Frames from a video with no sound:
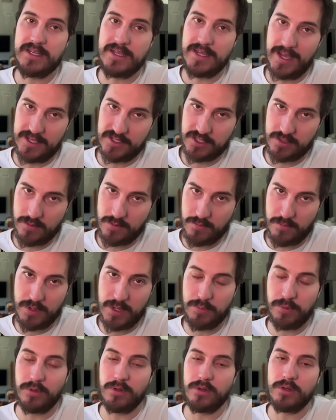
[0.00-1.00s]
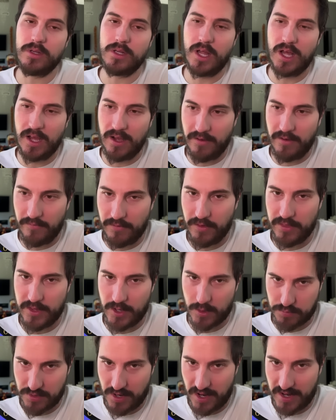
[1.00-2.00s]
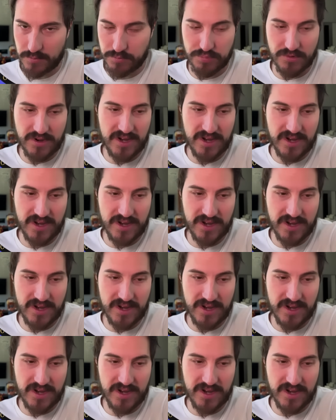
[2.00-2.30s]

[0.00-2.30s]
Yes, people love their product.